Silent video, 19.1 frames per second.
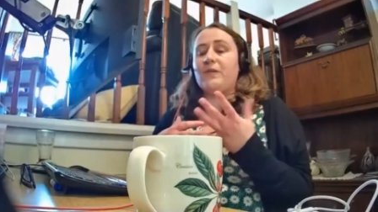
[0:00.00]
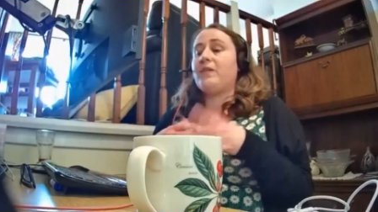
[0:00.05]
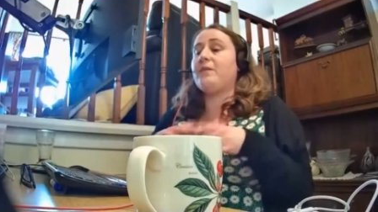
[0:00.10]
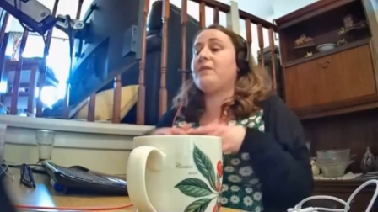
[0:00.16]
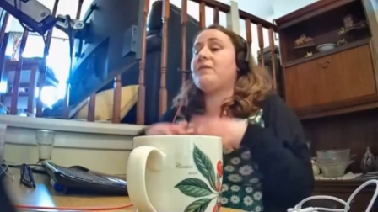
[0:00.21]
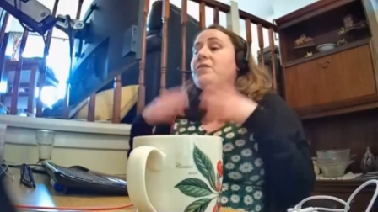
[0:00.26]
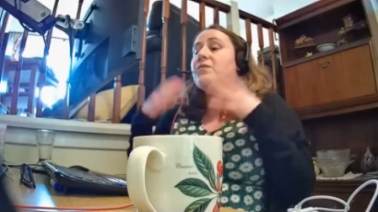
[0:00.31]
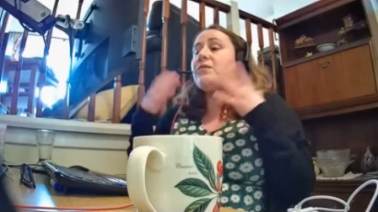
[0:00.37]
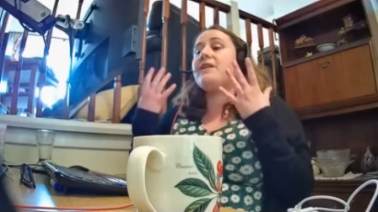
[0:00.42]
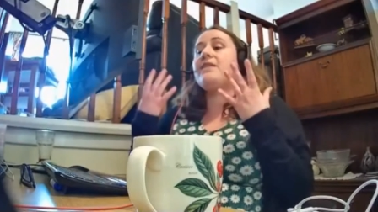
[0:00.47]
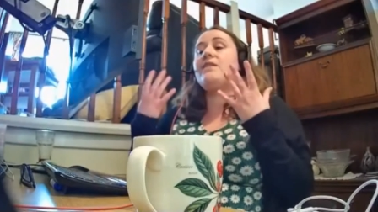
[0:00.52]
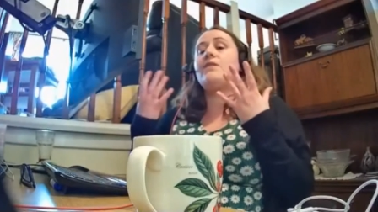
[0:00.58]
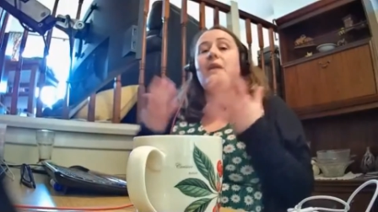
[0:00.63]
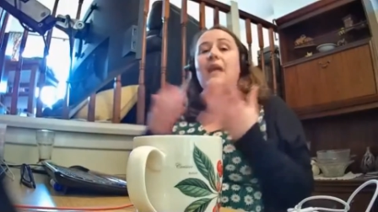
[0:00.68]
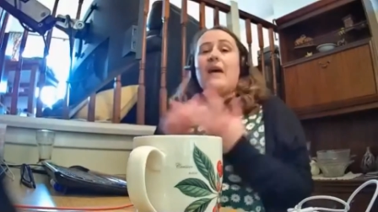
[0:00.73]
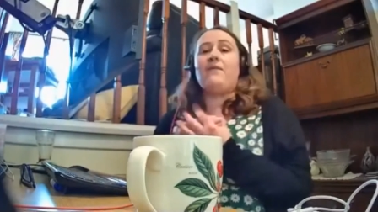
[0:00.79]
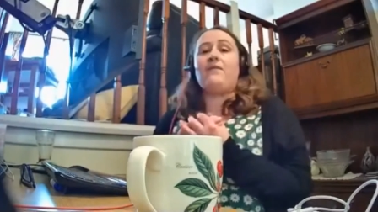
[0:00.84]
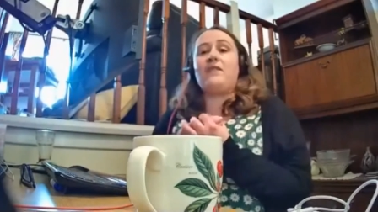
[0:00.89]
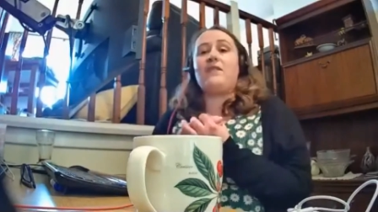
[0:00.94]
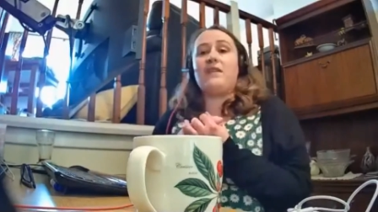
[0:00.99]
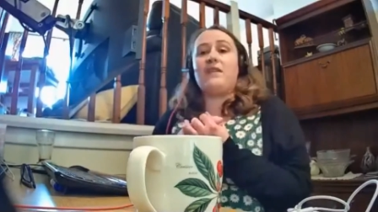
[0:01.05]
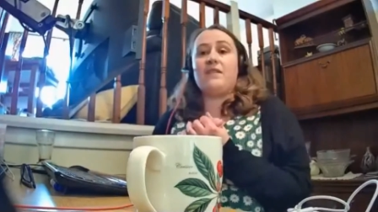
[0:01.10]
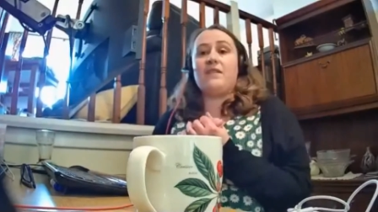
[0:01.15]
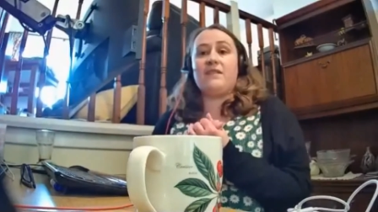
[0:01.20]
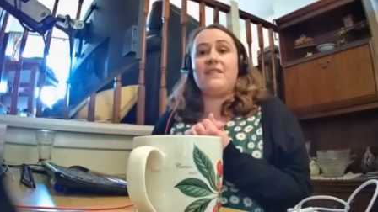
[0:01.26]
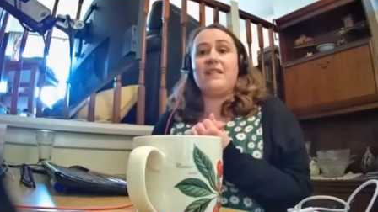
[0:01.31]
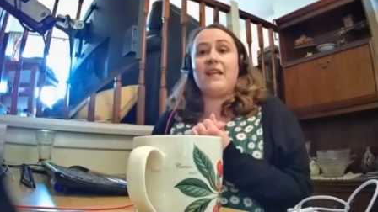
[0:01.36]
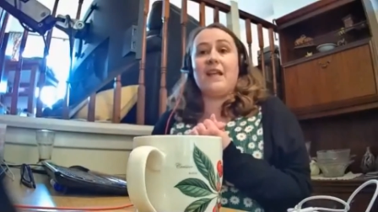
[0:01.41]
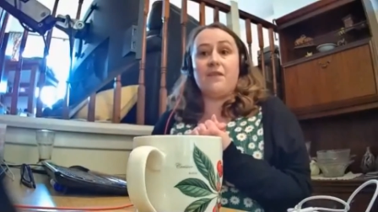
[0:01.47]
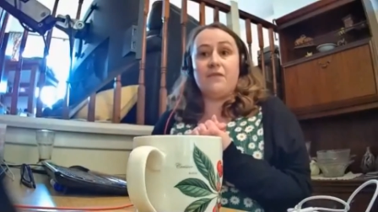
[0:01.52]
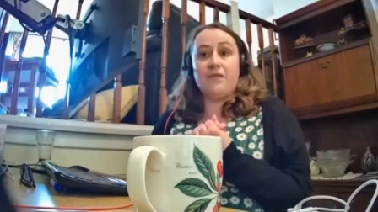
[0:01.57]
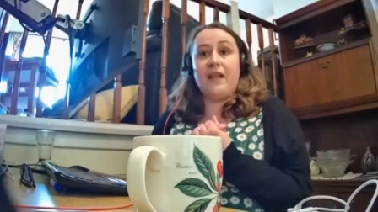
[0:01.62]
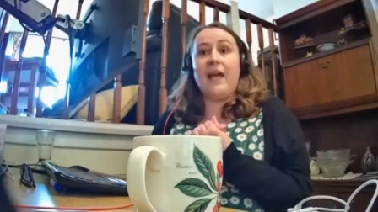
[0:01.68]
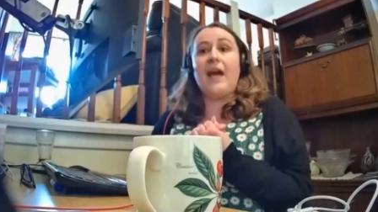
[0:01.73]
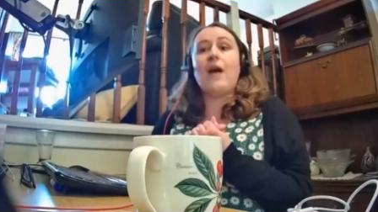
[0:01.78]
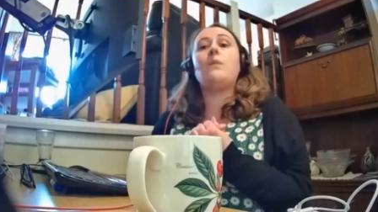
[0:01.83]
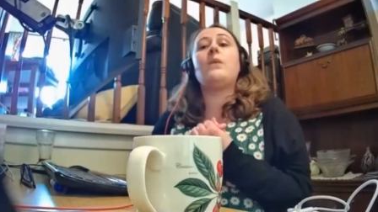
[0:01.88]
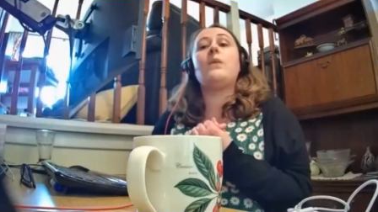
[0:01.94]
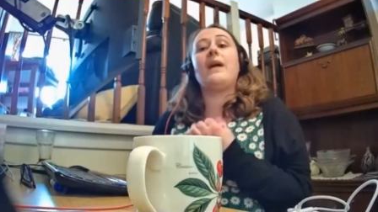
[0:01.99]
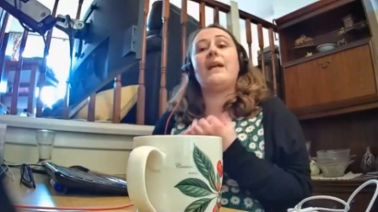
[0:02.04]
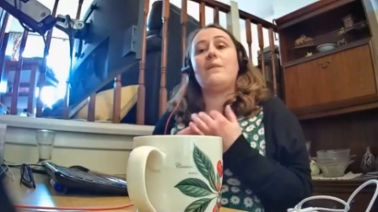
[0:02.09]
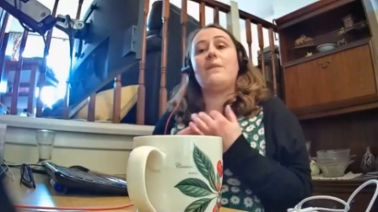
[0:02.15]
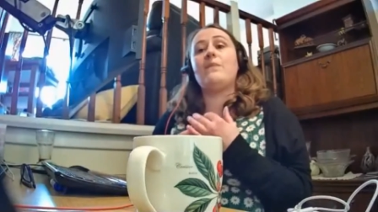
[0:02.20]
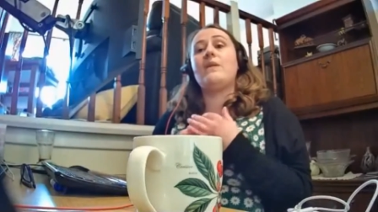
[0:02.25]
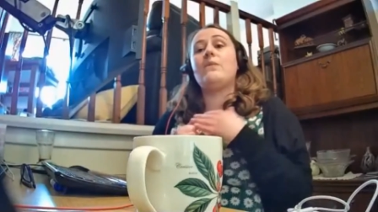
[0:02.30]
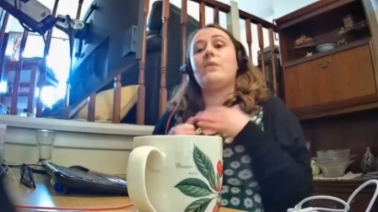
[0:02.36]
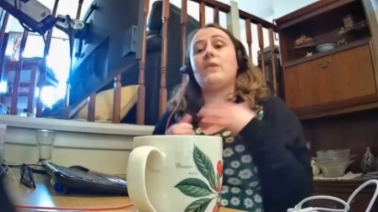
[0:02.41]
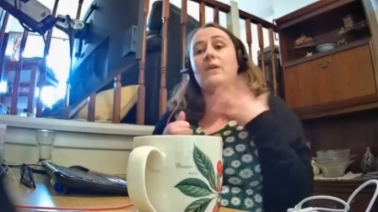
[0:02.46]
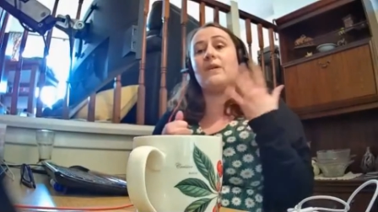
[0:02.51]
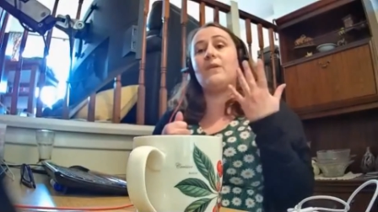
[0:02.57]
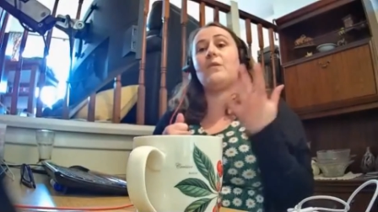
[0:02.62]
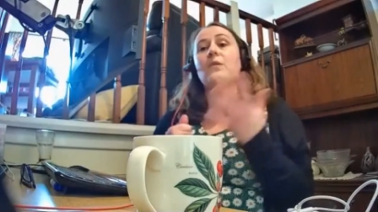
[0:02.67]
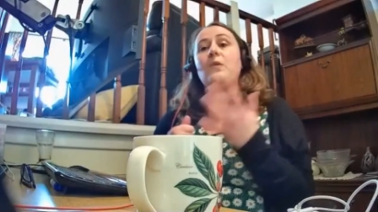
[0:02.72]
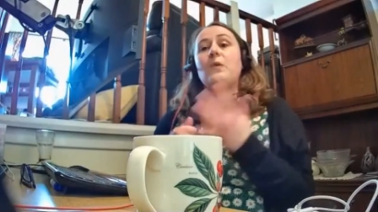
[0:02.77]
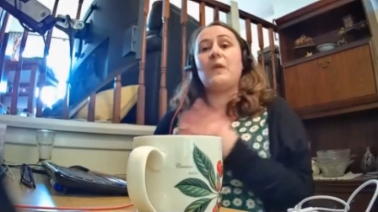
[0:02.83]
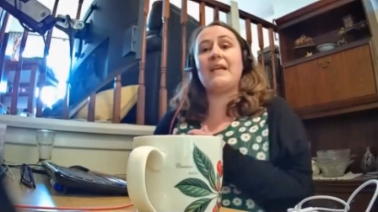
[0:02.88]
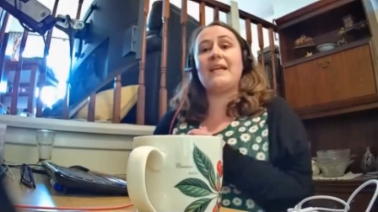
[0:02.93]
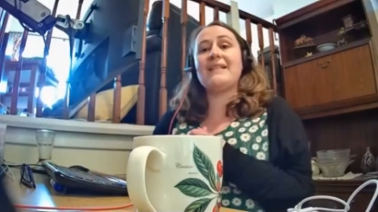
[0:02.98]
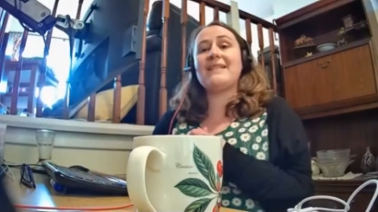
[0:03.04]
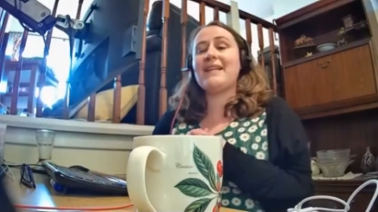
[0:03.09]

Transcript: So it's great that we have the telephone helpline and people can call us,